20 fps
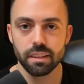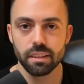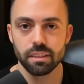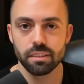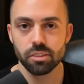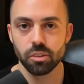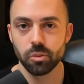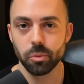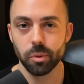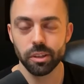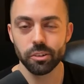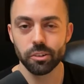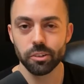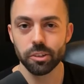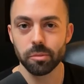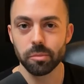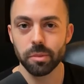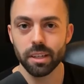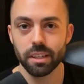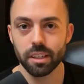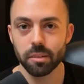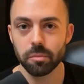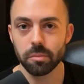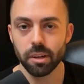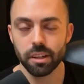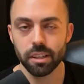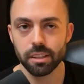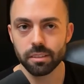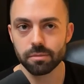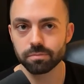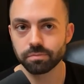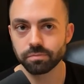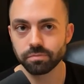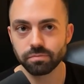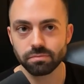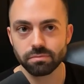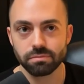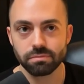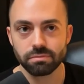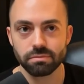So whether you're making money
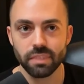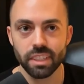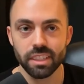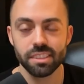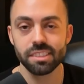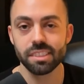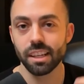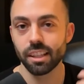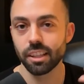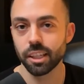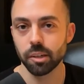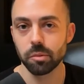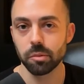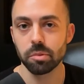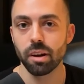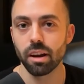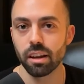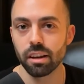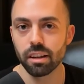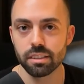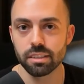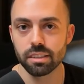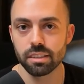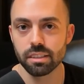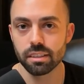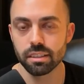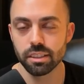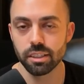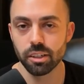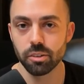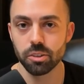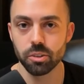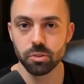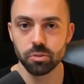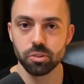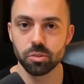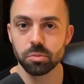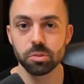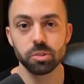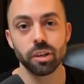selling a product, you know,
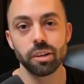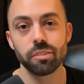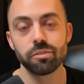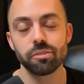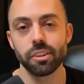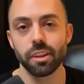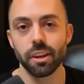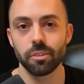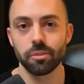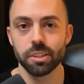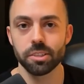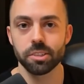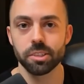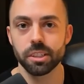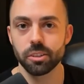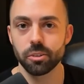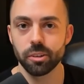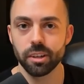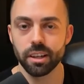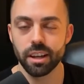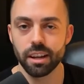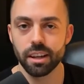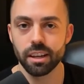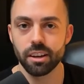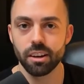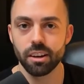YouTube's great for that, reaching an organic